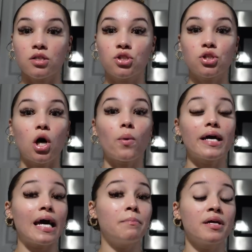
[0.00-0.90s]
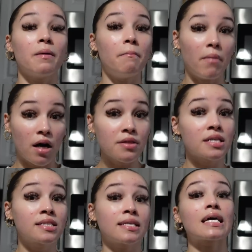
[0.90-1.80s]
So it had been a month
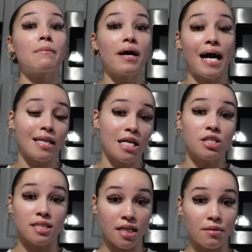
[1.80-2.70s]
since I got my eyelashes done.